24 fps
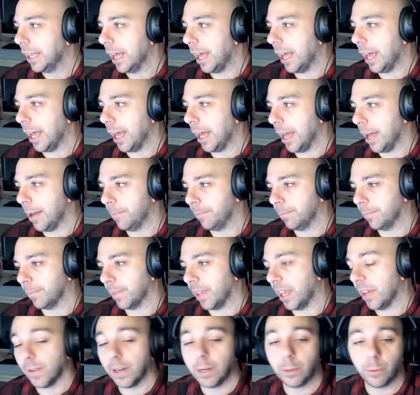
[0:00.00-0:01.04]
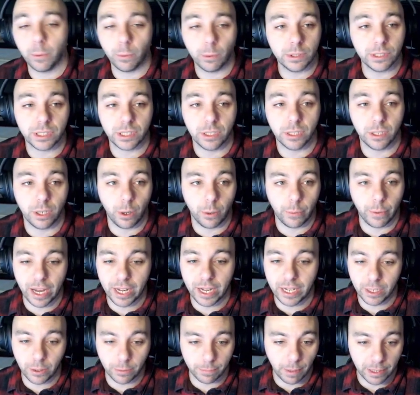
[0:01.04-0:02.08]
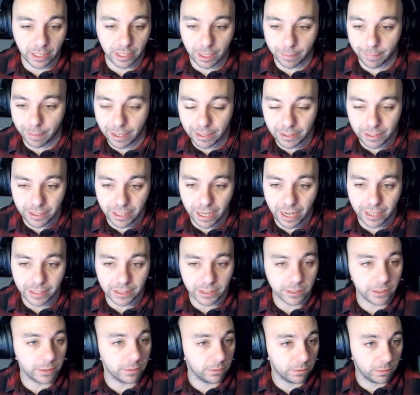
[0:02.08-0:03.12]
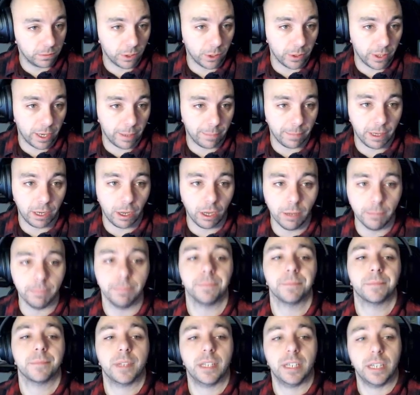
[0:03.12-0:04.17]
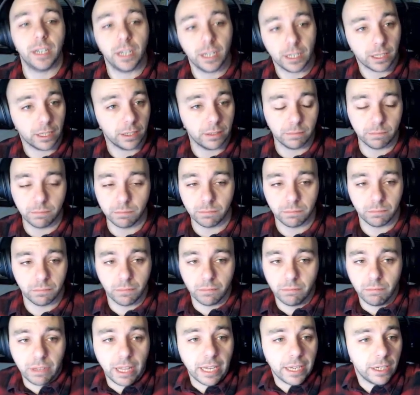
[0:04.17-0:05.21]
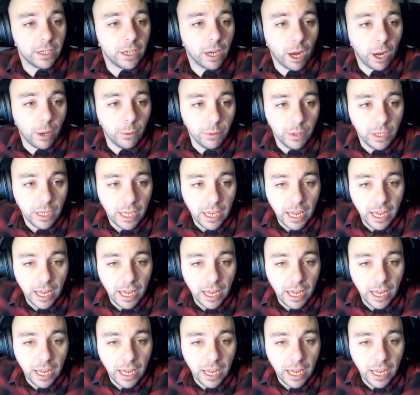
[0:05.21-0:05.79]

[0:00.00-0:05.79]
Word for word: Um, if anyone wants to know any of my Commander decks, do hit me up and I can let you know.